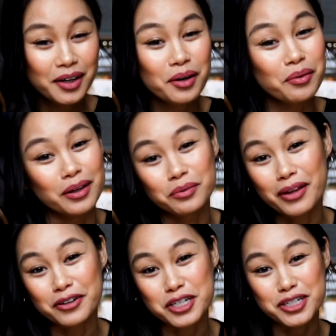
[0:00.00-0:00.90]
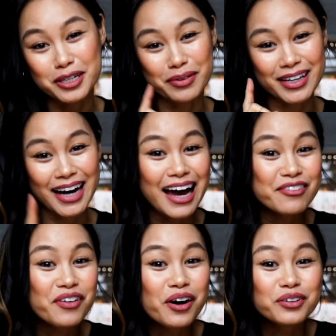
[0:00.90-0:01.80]
Well, whether you're shooting with an
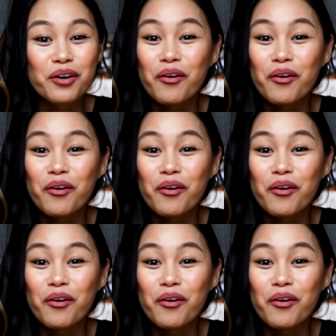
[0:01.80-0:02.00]
iPhone